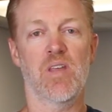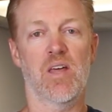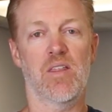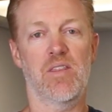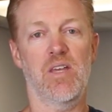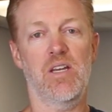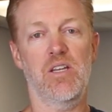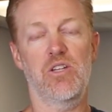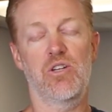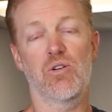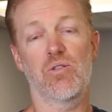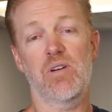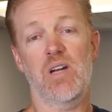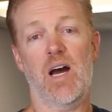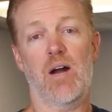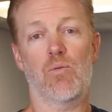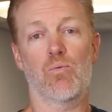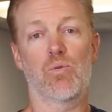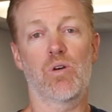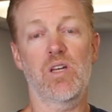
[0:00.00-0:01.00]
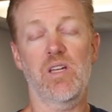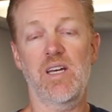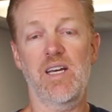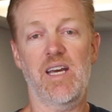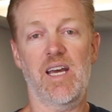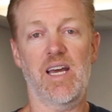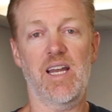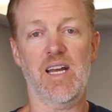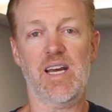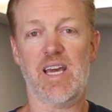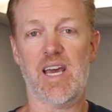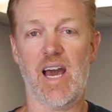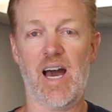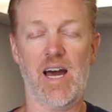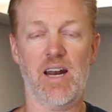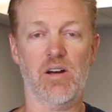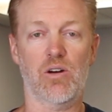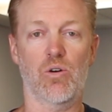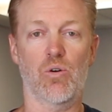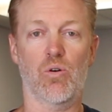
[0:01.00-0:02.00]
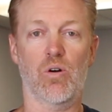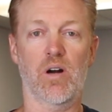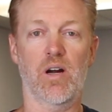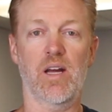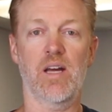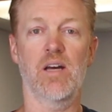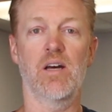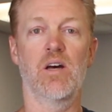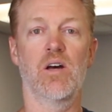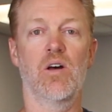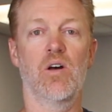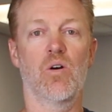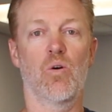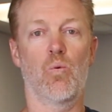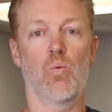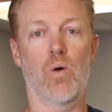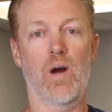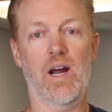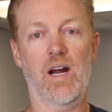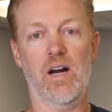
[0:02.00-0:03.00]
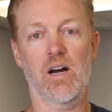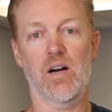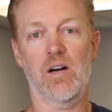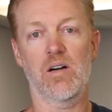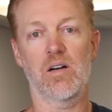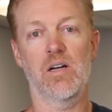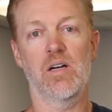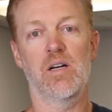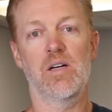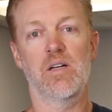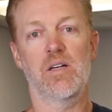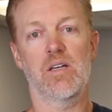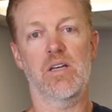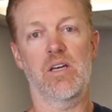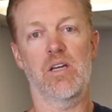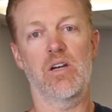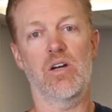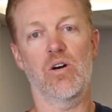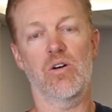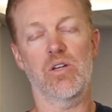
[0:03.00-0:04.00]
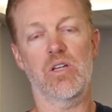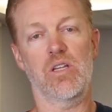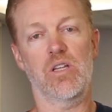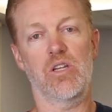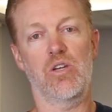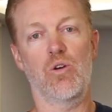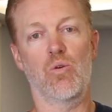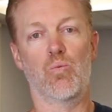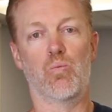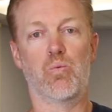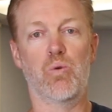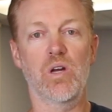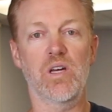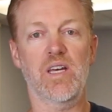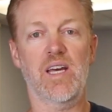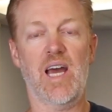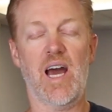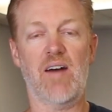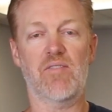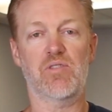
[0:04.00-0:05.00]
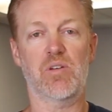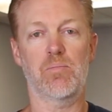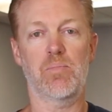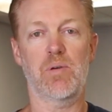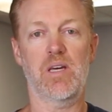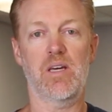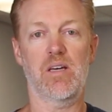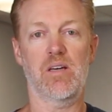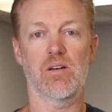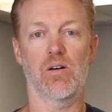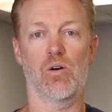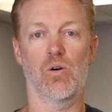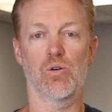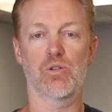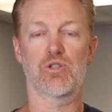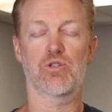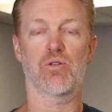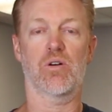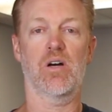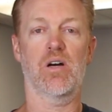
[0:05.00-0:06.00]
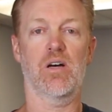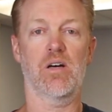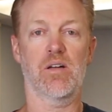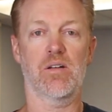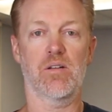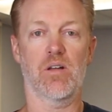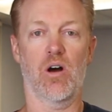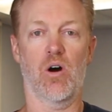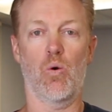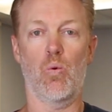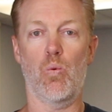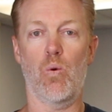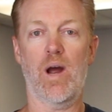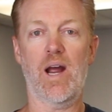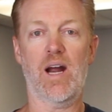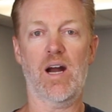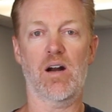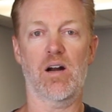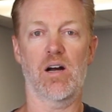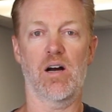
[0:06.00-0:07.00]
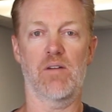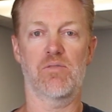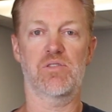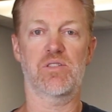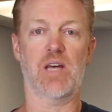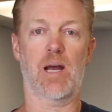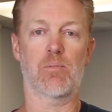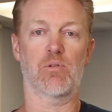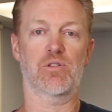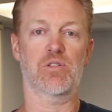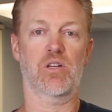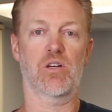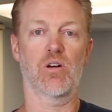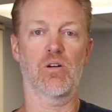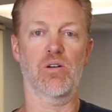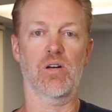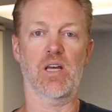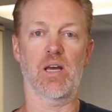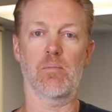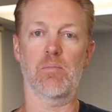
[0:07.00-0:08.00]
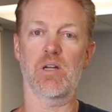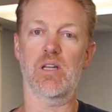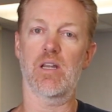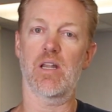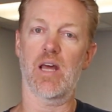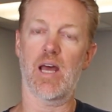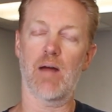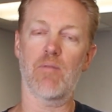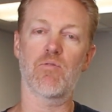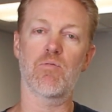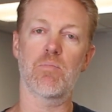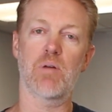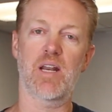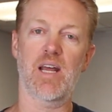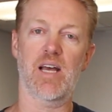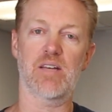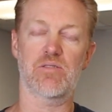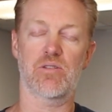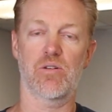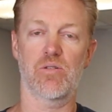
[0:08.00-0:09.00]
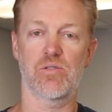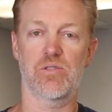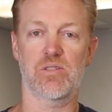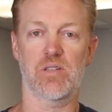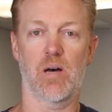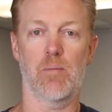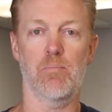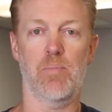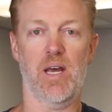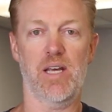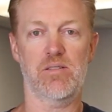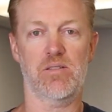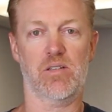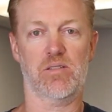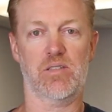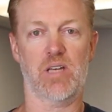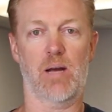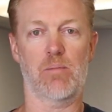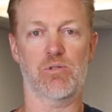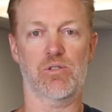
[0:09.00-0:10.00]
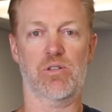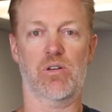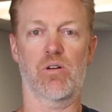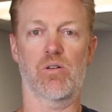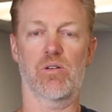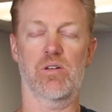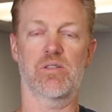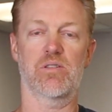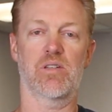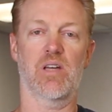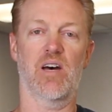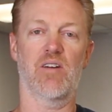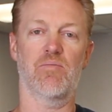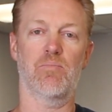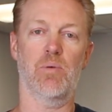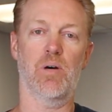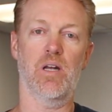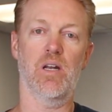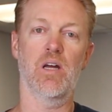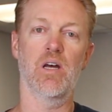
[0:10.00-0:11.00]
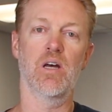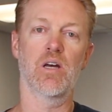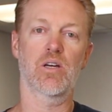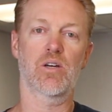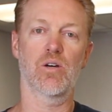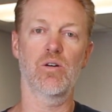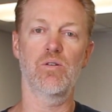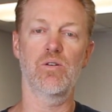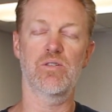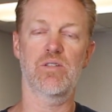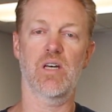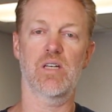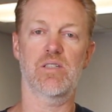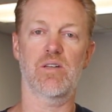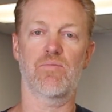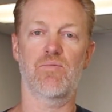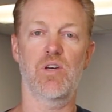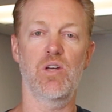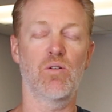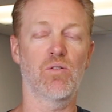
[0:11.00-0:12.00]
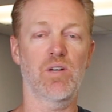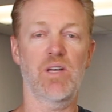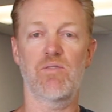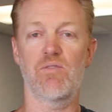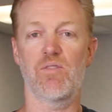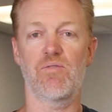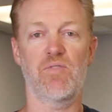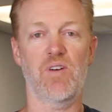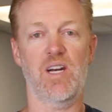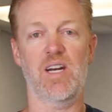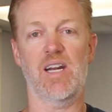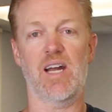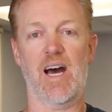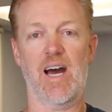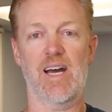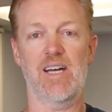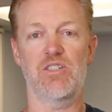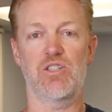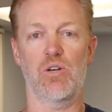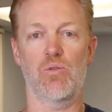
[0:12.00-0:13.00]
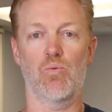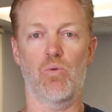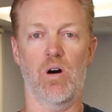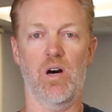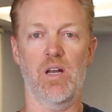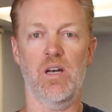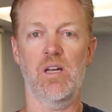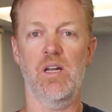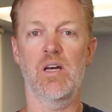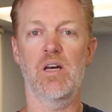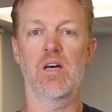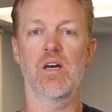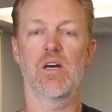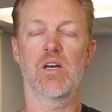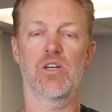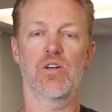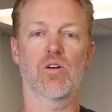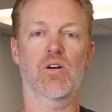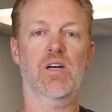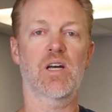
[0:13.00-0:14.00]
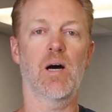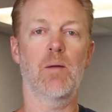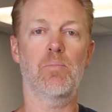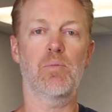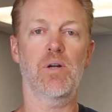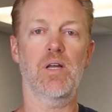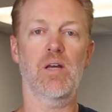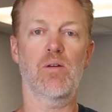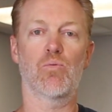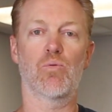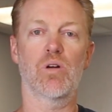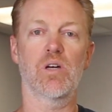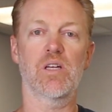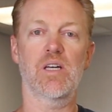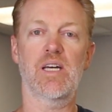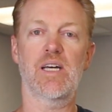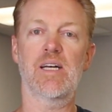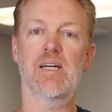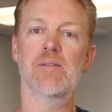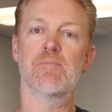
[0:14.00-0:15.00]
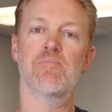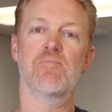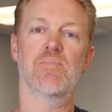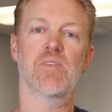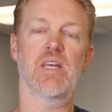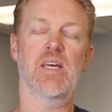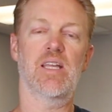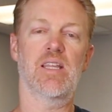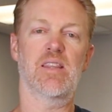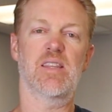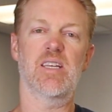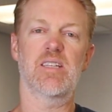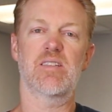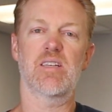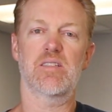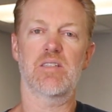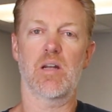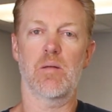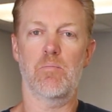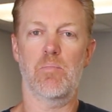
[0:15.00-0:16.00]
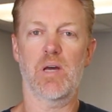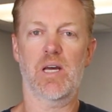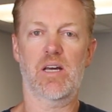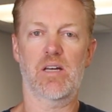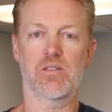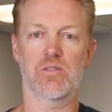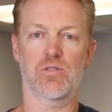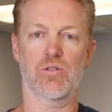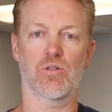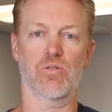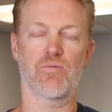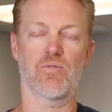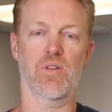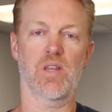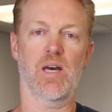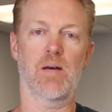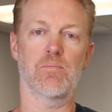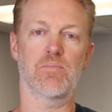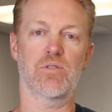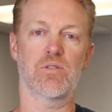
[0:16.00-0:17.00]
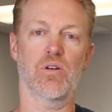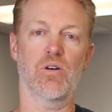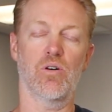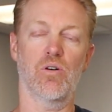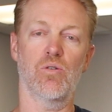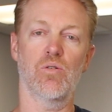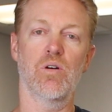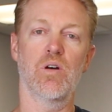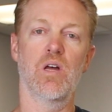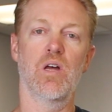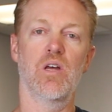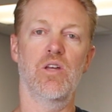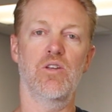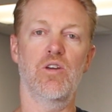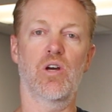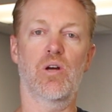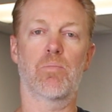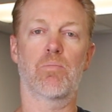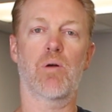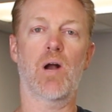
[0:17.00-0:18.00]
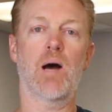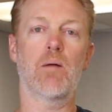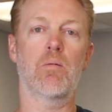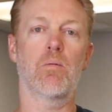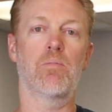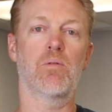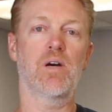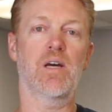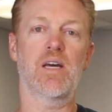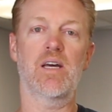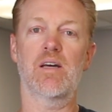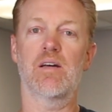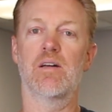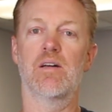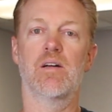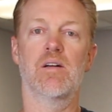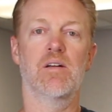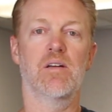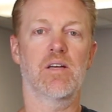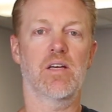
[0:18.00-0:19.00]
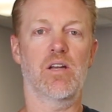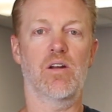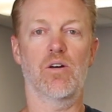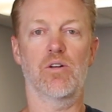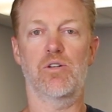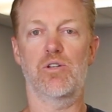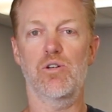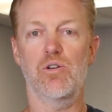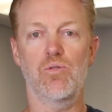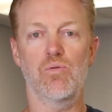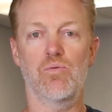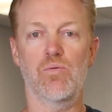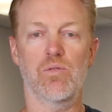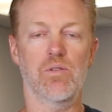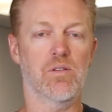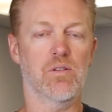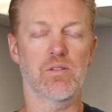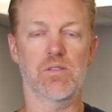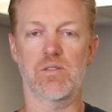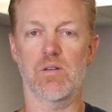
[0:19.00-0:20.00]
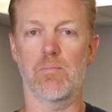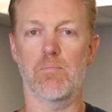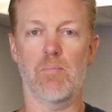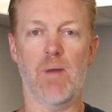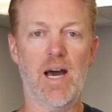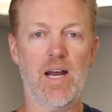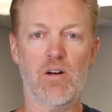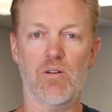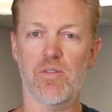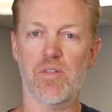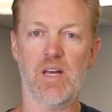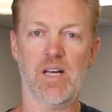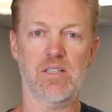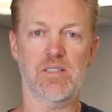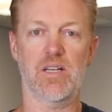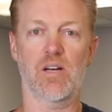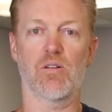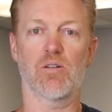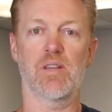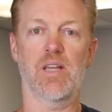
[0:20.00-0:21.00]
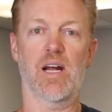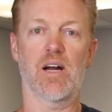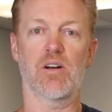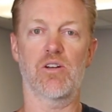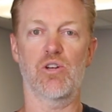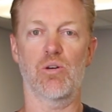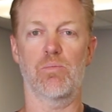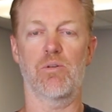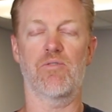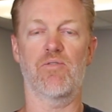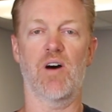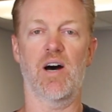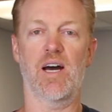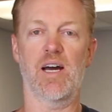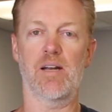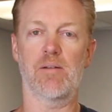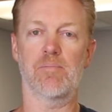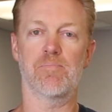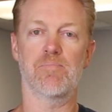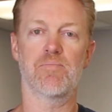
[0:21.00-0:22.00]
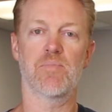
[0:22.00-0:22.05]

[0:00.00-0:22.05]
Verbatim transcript: then you're not really in a category where, you know, you really have to be ultra aware of cybersecurity. I mean, everybody has to do some basic cybersecurity stuff, but good news is if you don't even fit into I G one, your company really, this isn't a big concern for them. So you could probably, you know, do some minor things here and there and you'll be fine.